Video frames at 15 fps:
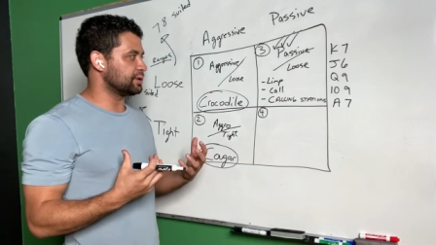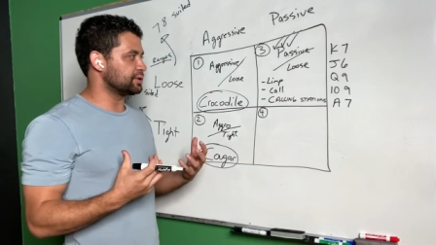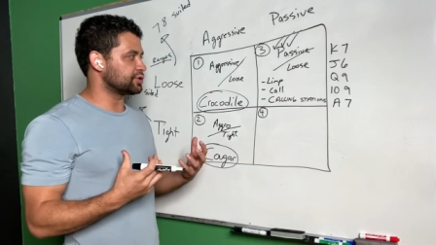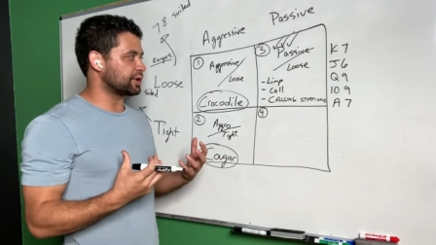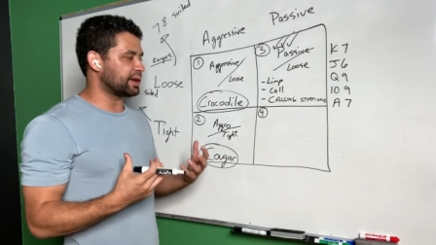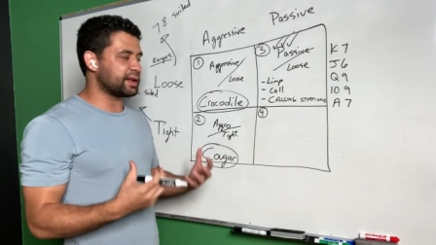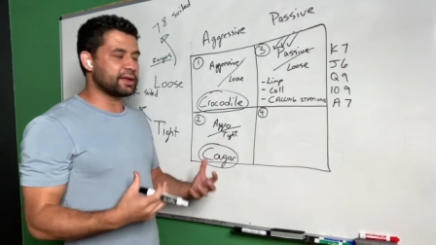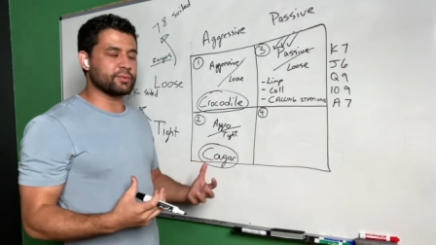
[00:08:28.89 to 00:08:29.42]

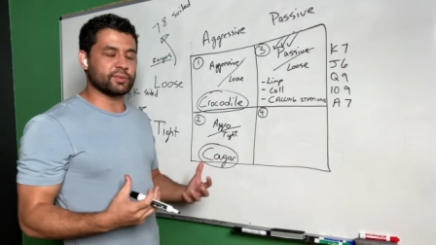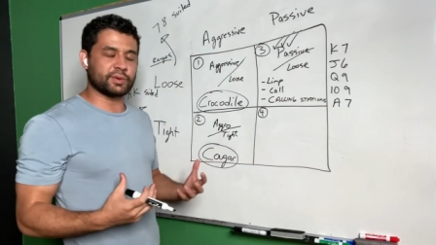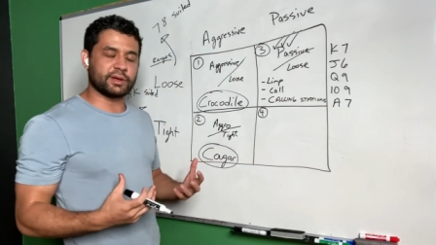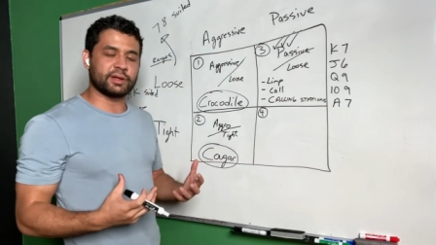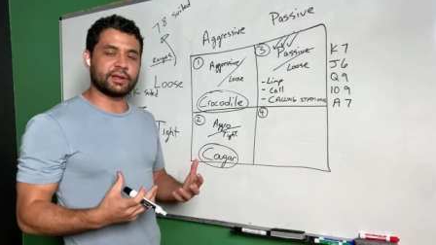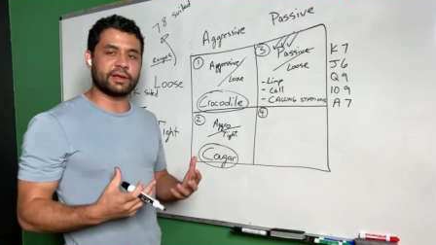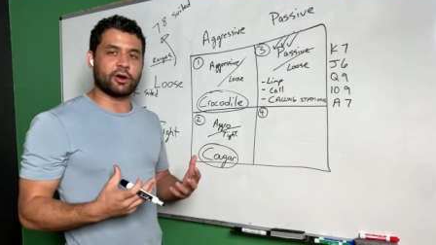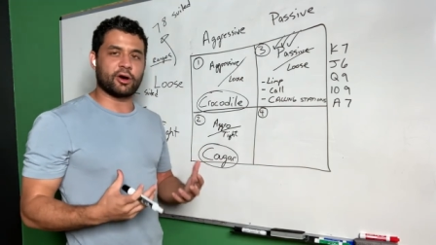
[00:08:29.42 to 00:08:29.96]
try to
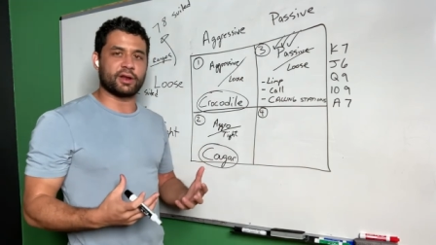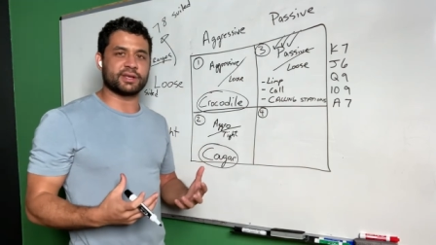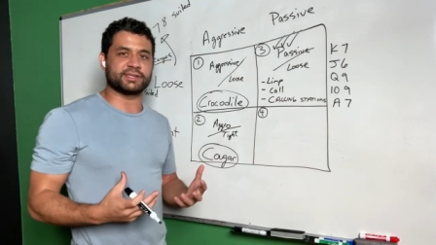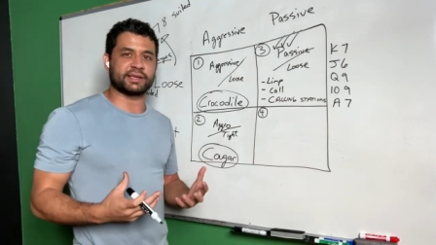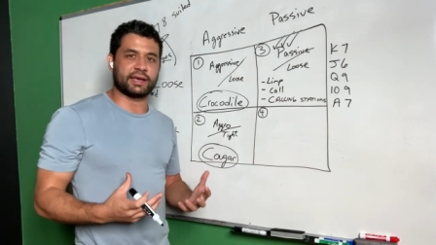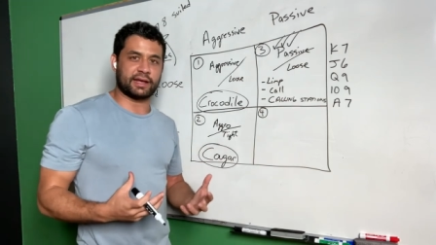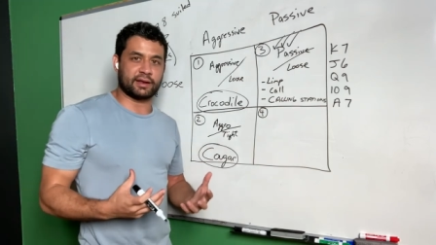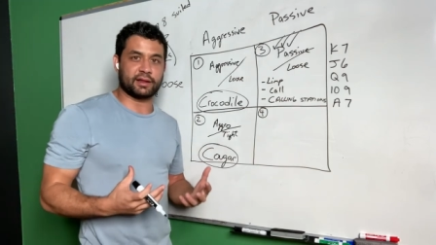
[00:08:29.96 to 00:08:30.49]
really
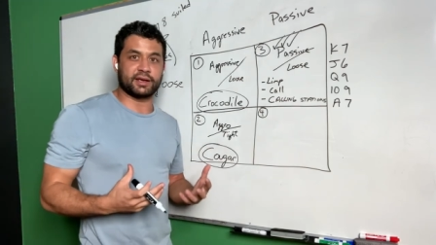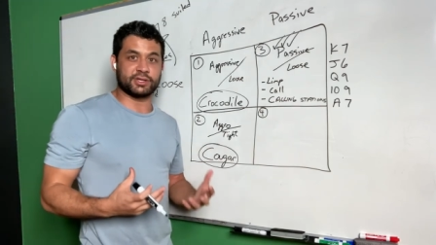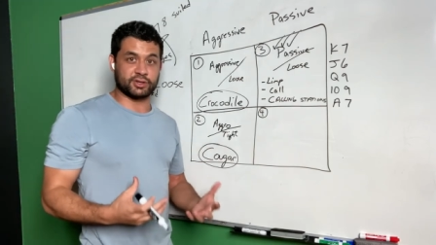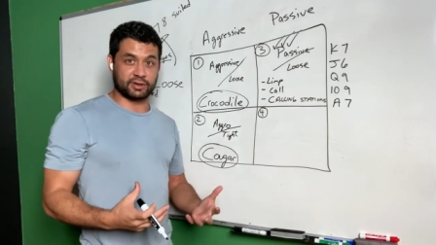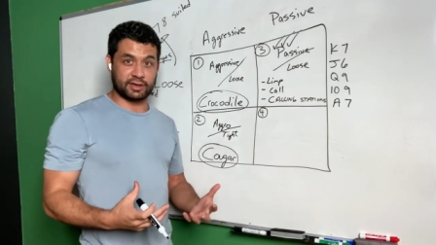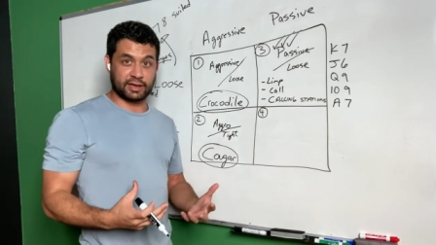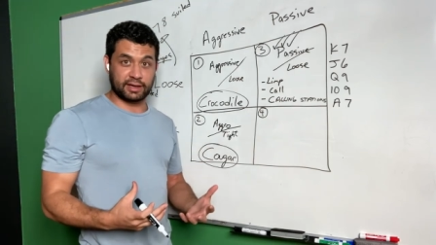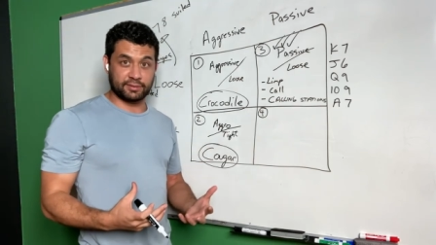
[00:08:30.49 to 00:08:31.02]
honestly analyze
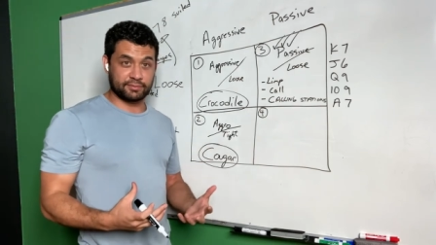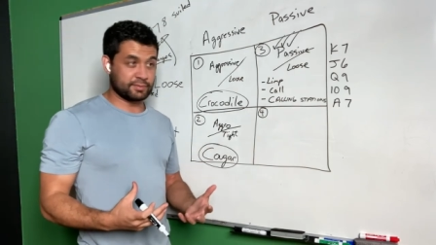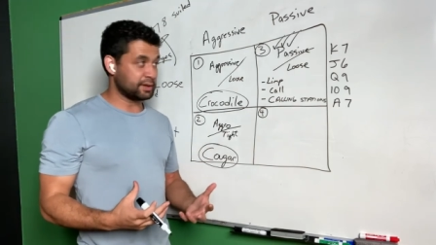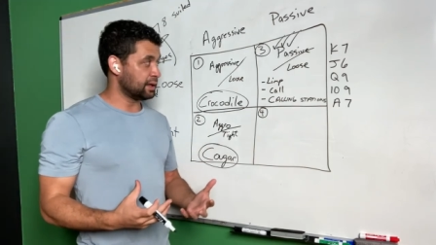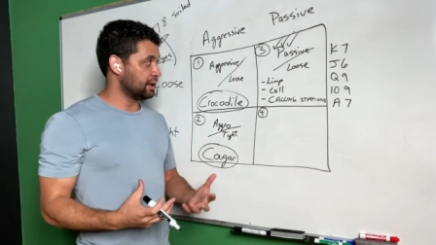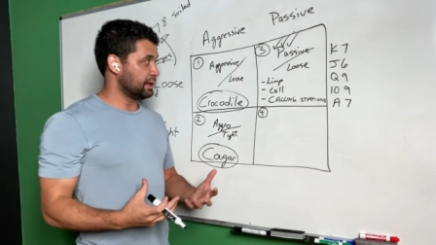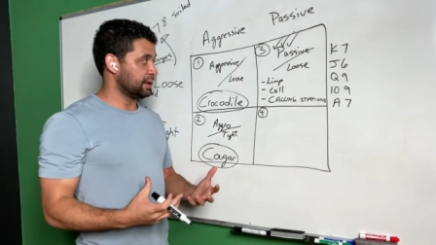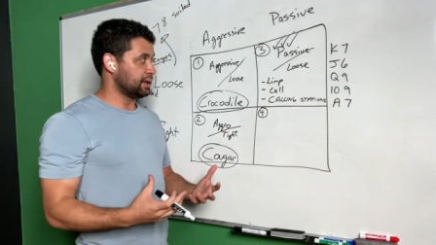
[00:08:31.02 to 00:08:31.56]
your
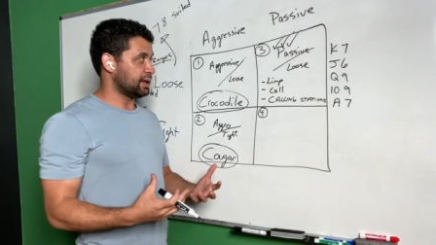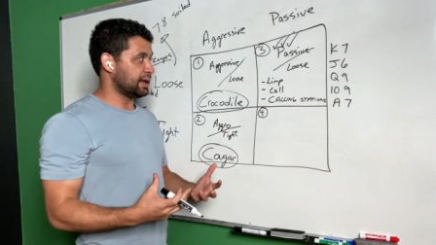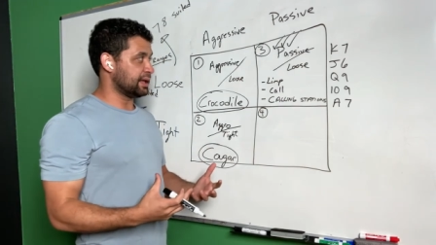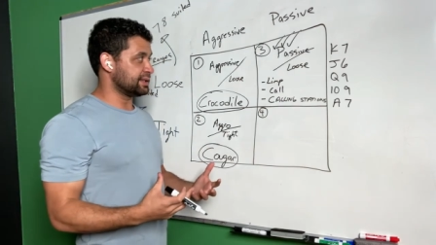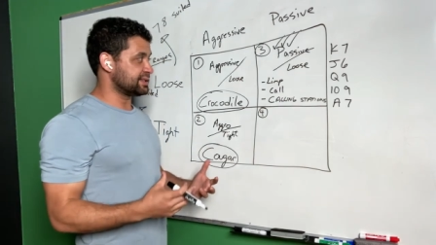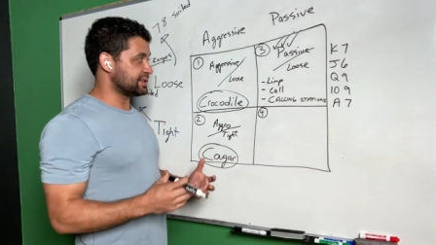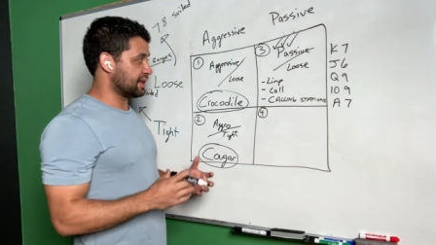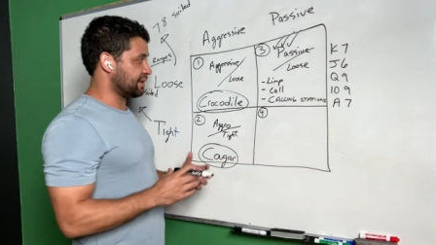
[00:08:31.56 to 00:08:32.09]
game
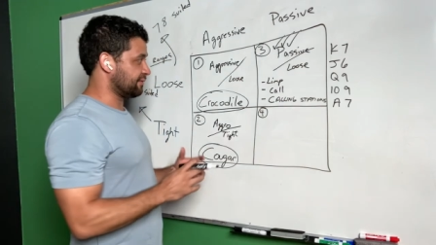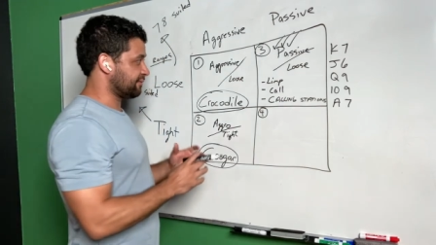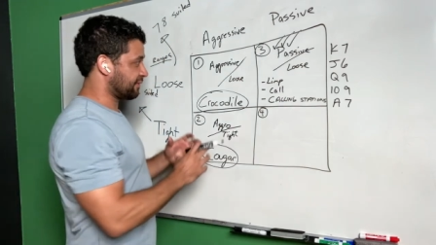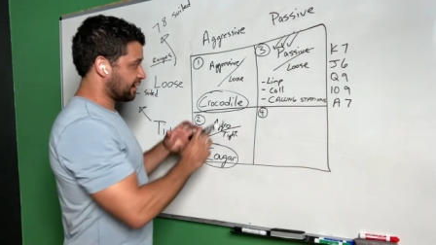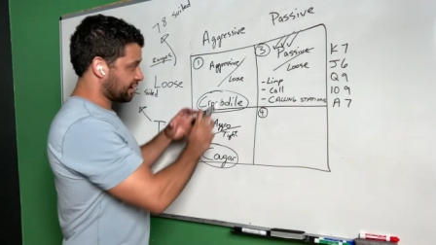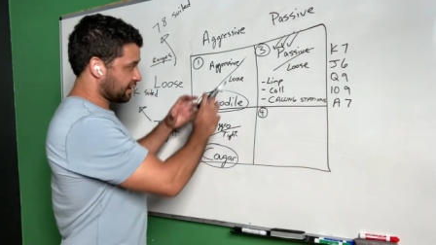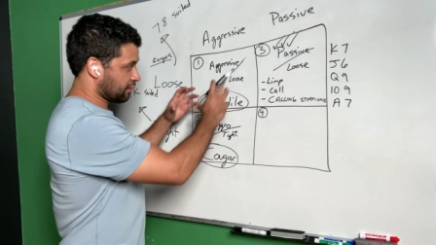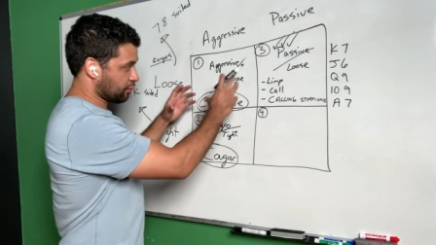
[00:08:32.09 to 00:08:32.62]
and, and
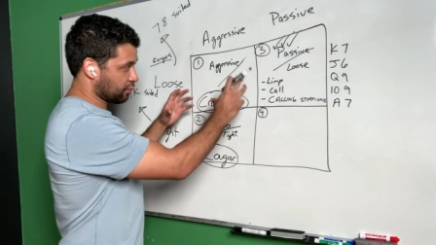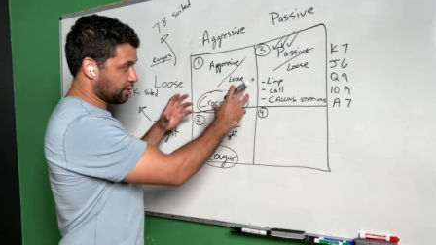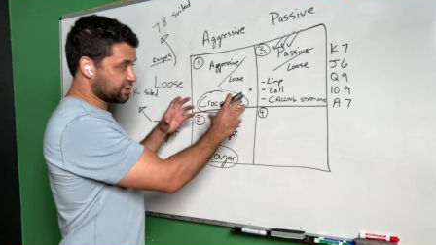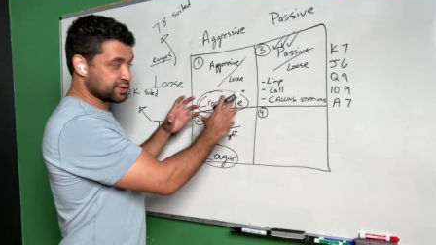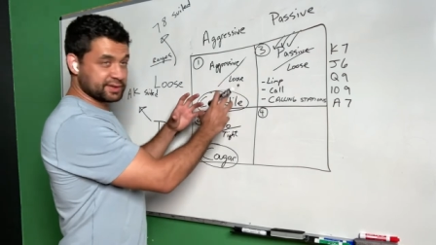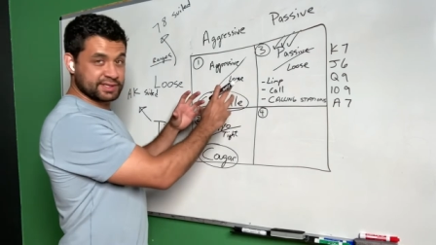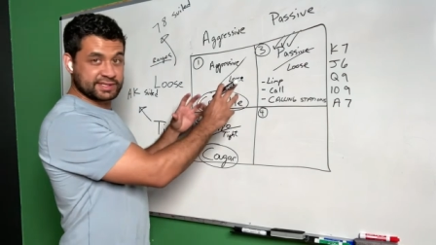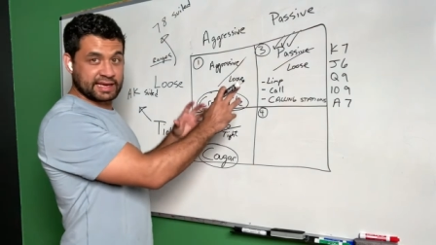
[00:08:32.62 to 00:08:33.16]
find out
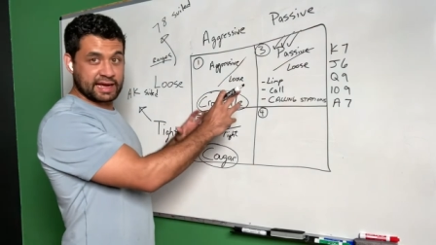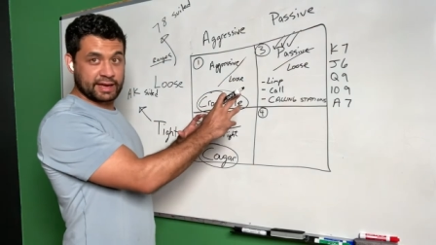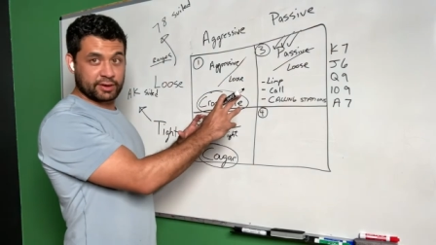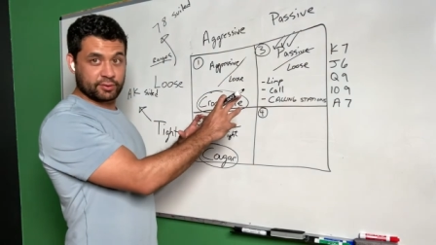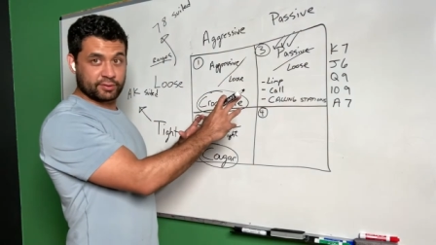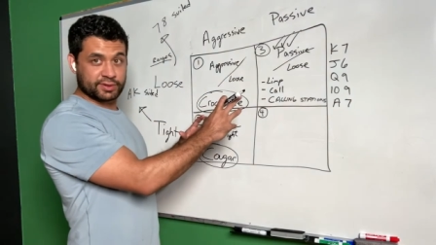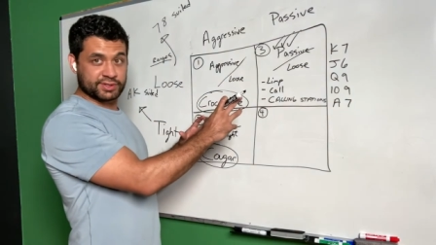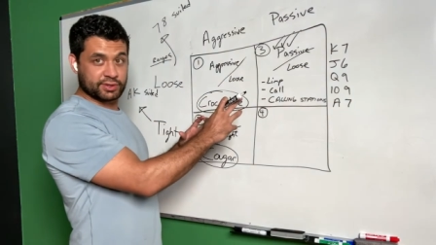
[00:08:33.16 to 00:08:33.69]
which of these
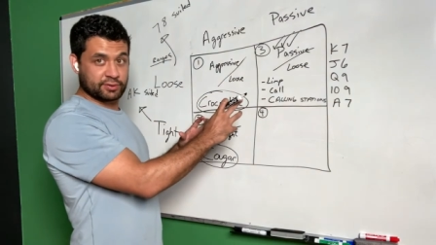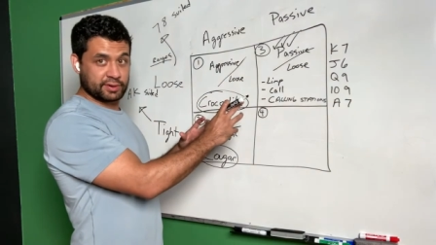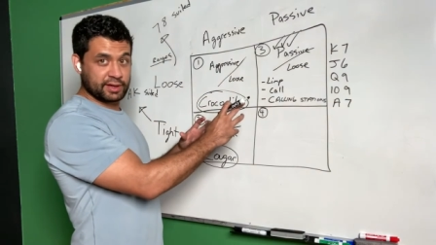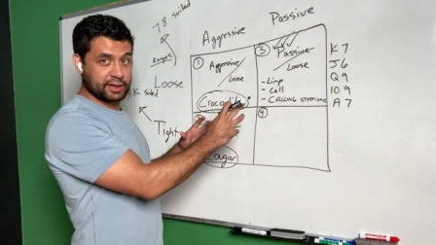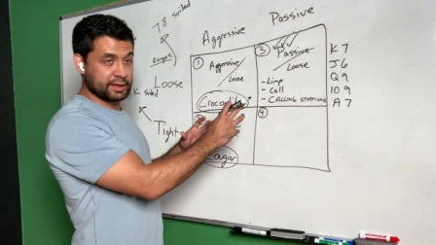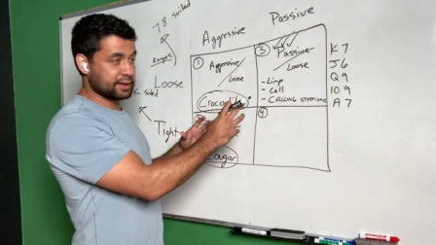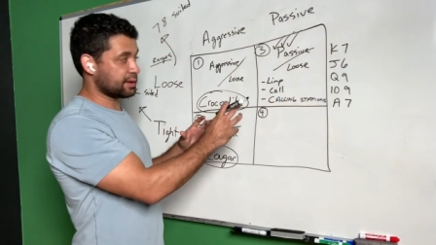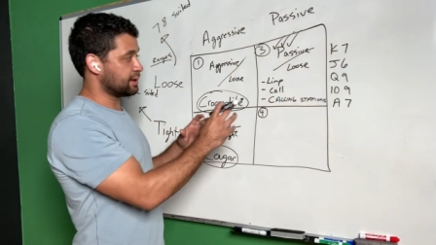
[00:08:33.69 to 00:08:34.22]
categories you're
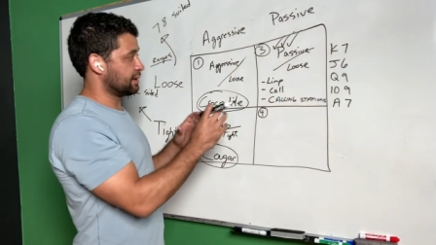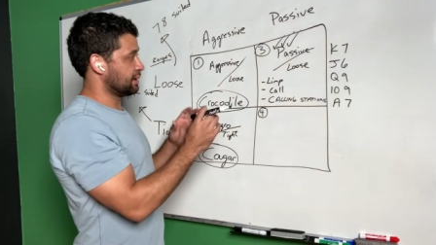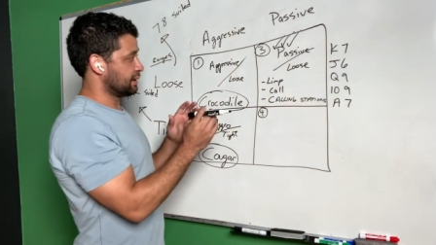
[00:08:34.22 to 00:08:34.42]
in